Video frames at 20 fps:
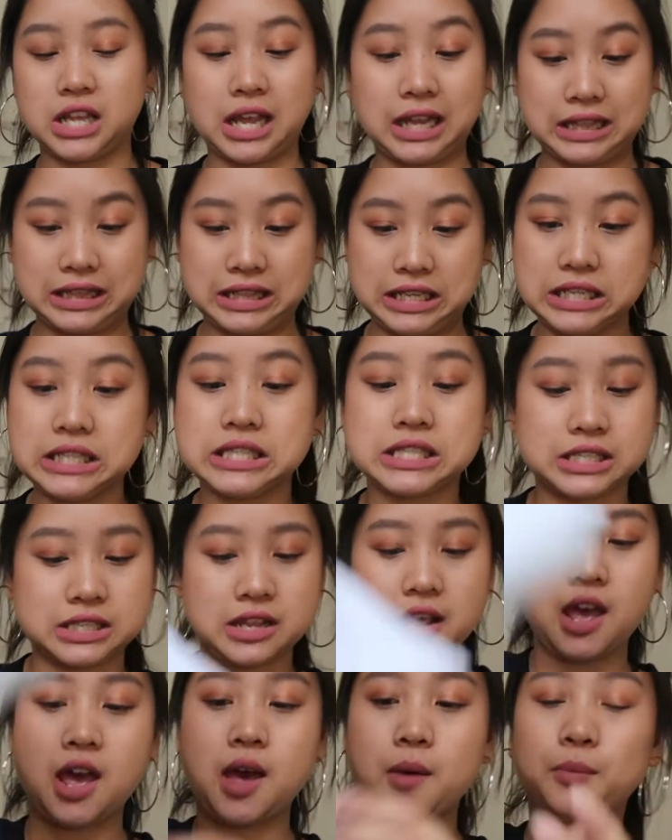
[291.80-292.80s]
like this.
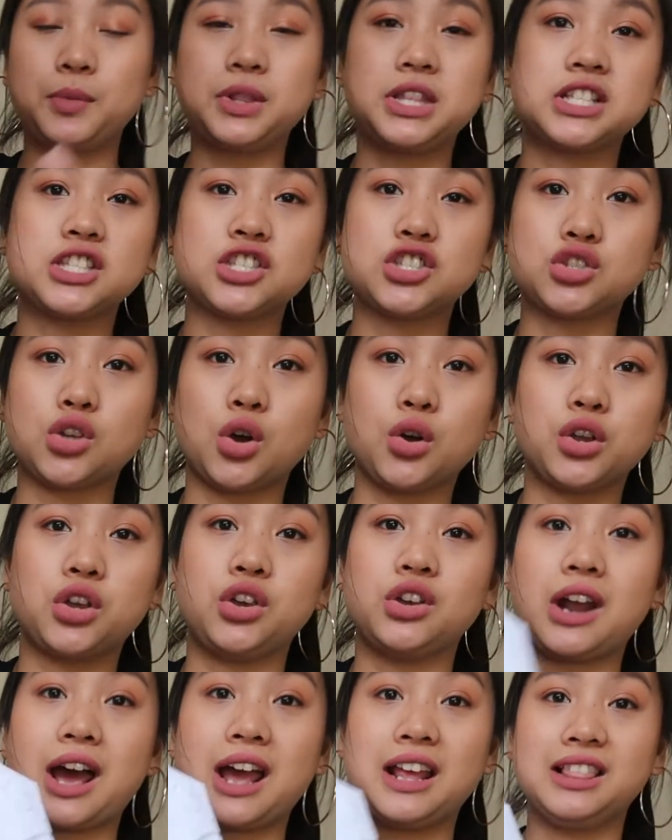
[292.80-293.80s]
But this is so
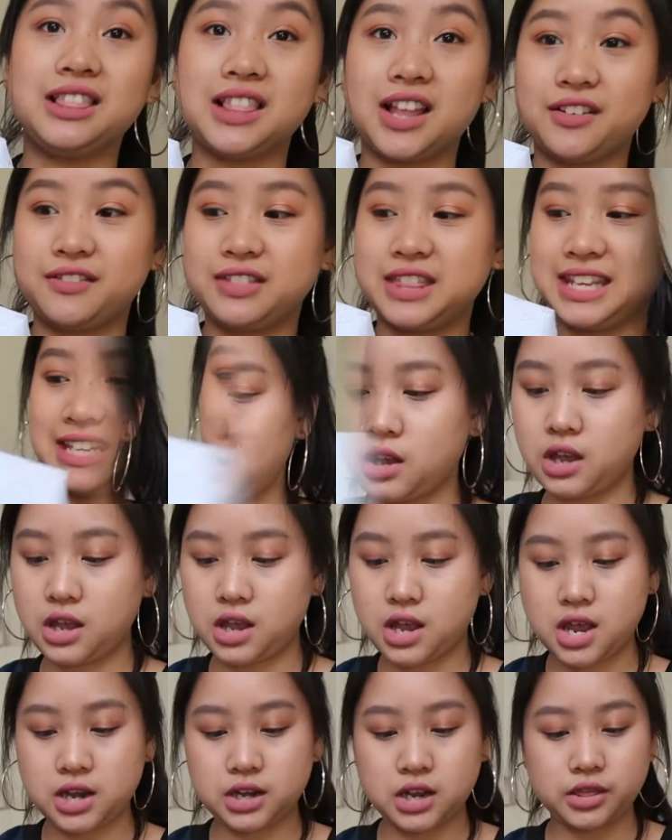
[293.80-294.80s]
cute. I love this.
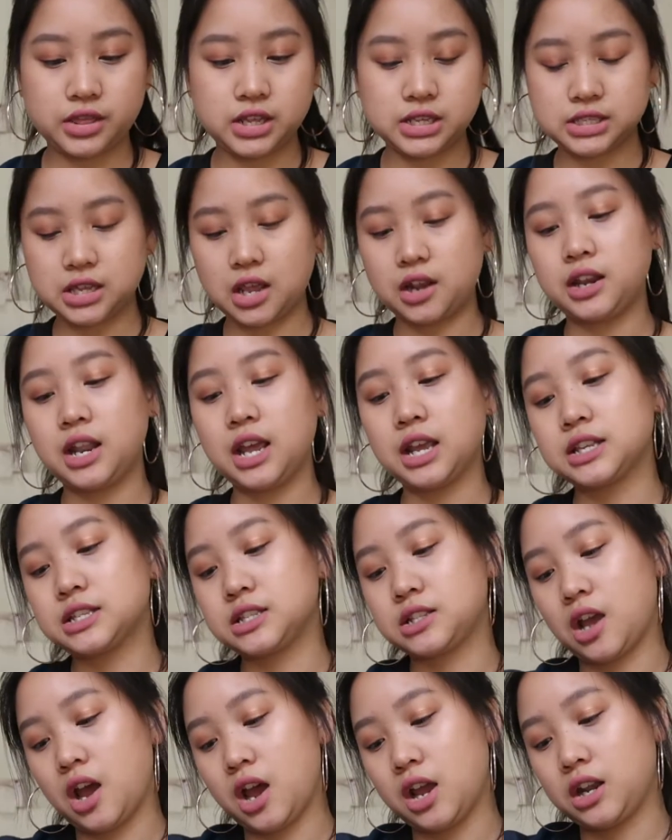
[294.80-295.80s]
And this
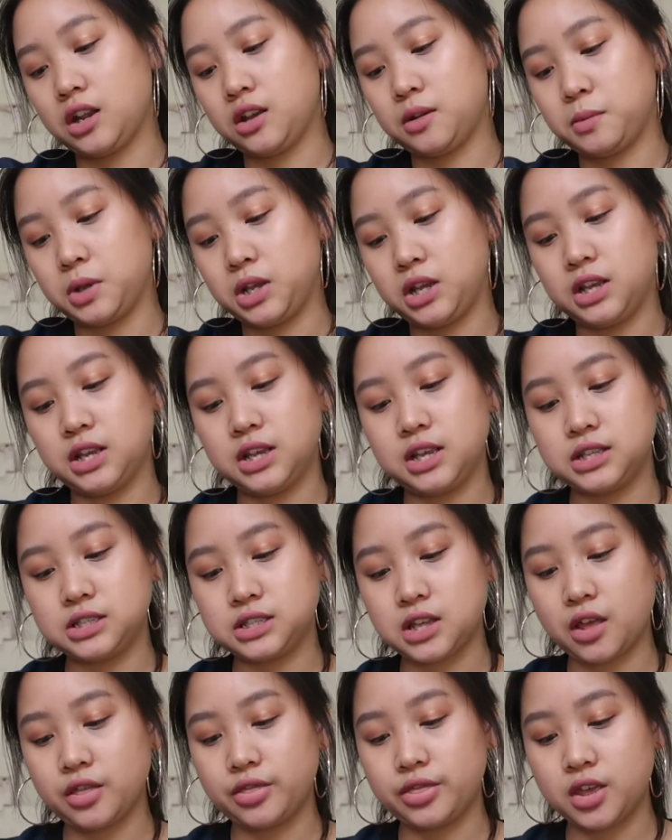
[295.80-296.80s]
next item is
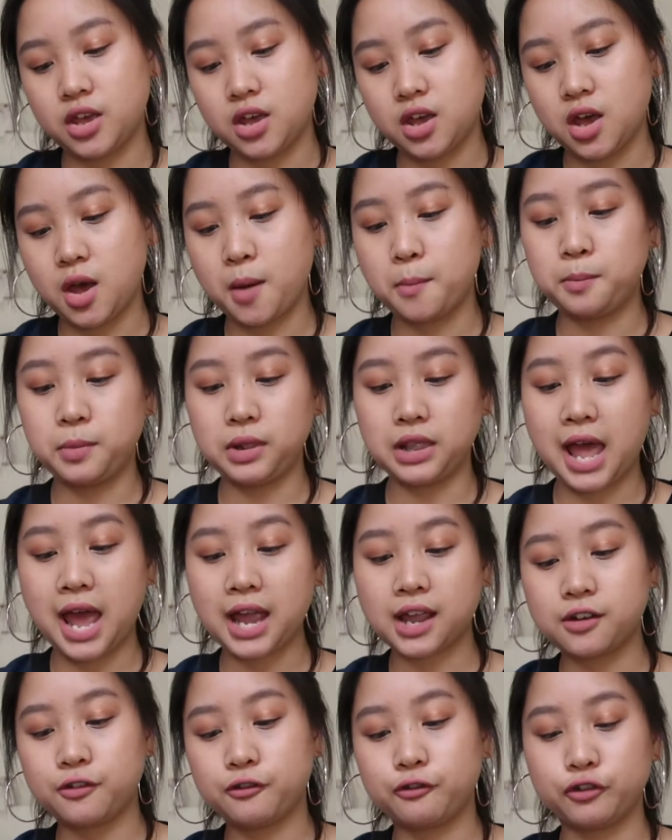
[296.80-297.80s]
the
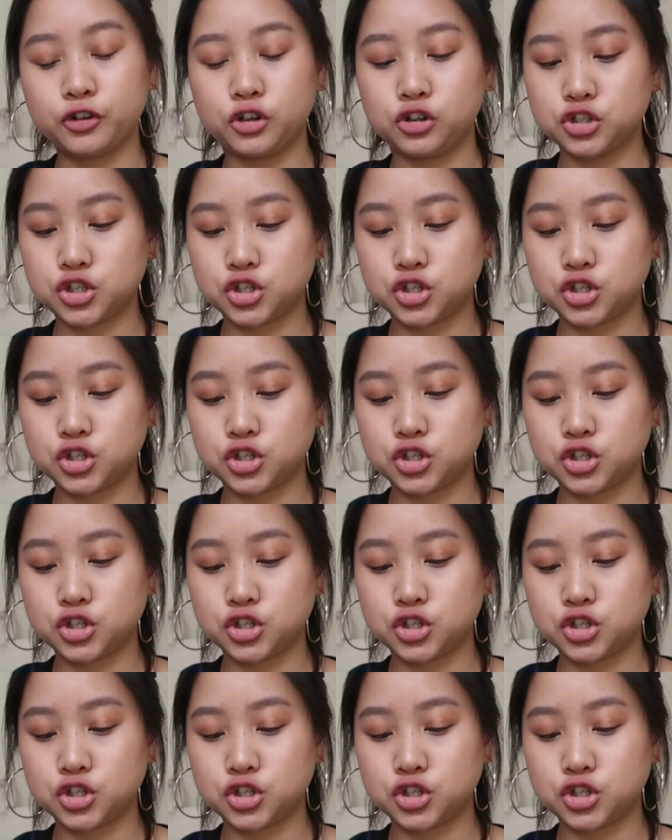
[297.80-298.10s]
black frill